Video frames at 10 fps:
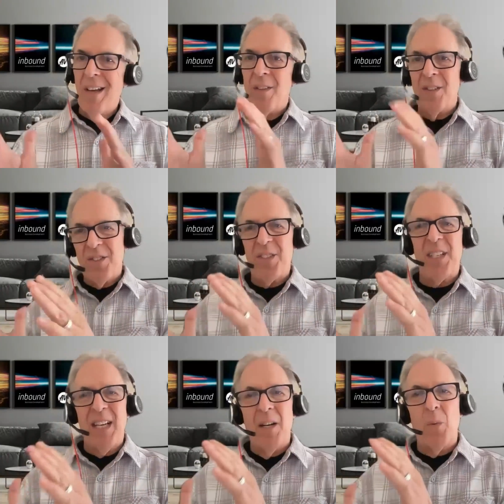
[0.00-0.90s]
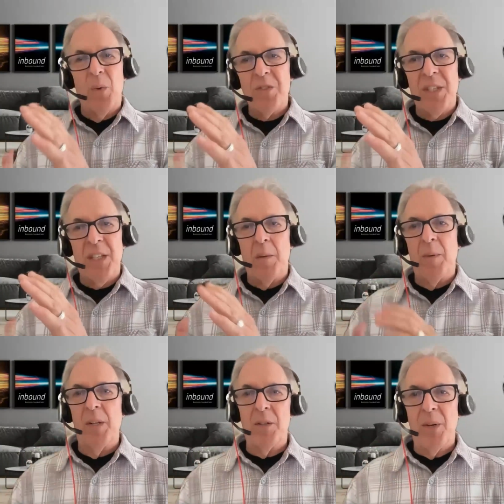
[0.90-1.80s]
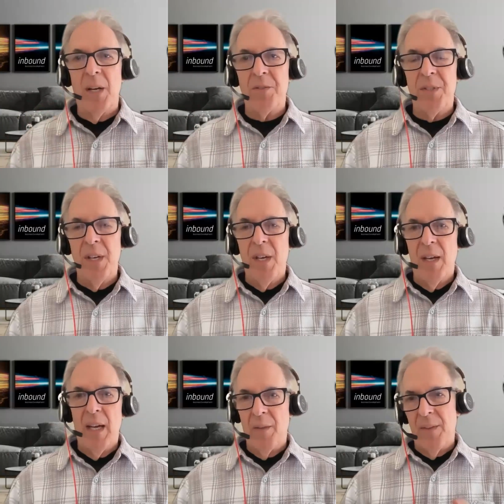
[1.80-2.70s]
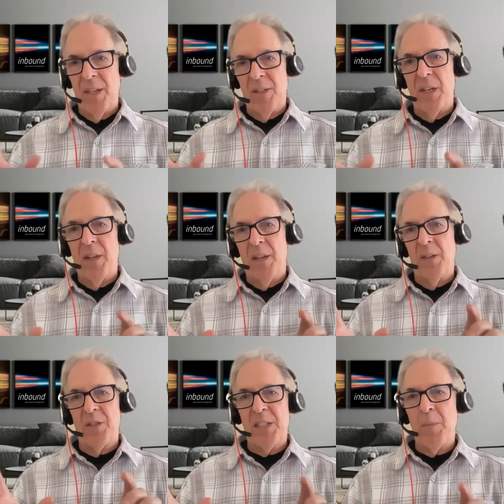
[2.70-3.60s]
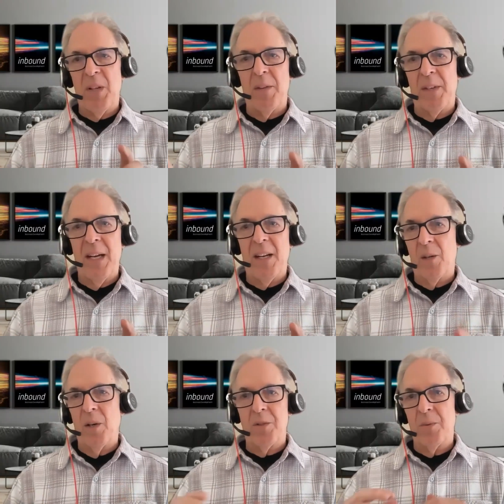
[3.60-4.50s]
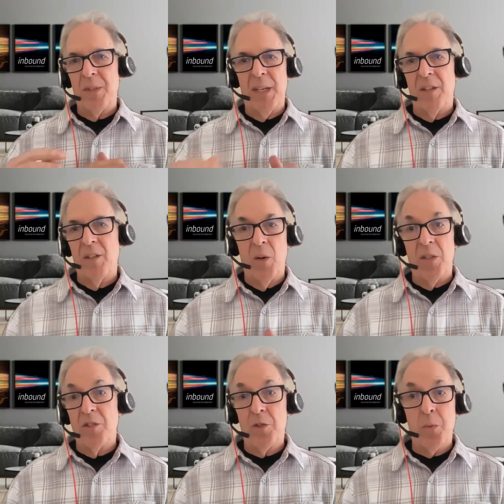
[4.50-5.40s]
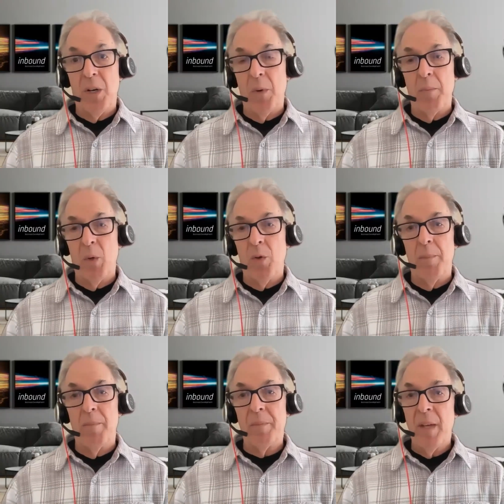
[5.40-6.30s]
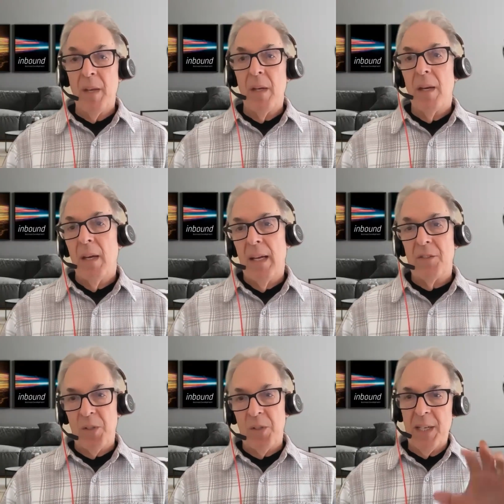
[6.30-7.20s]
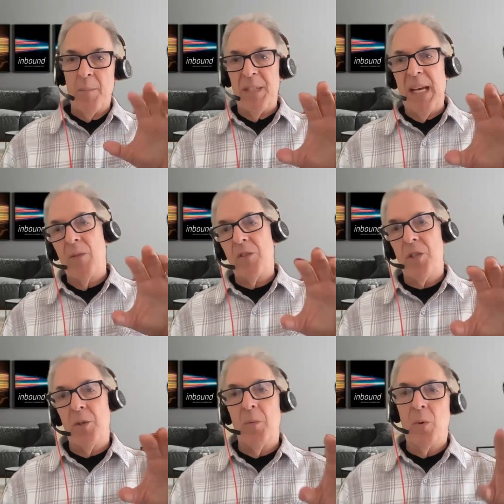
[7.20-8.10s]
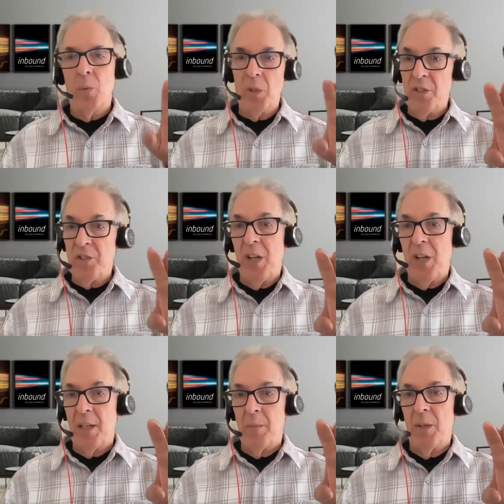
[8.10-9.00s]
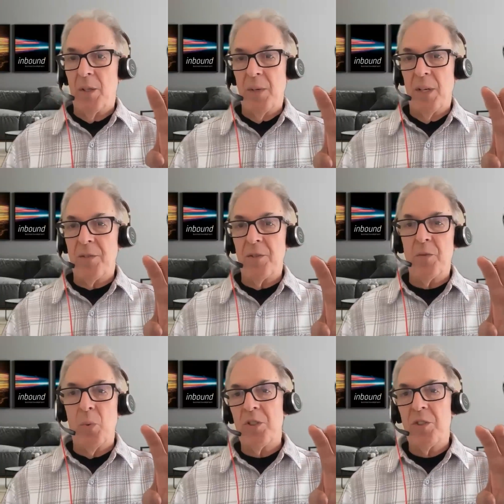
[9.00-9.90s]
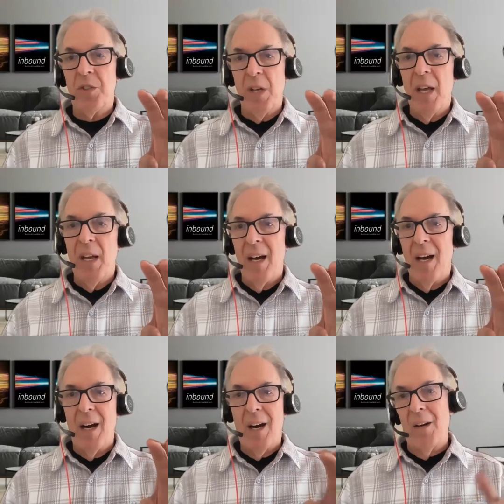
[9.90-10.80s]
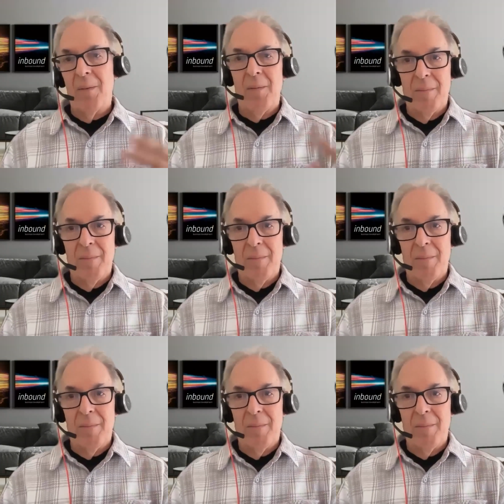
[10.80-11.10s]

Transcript: This is a kind of risky email address. And there's a couple other categories. It's like, no, you just want to remove them. And so you come down to really solid email addresses, which are,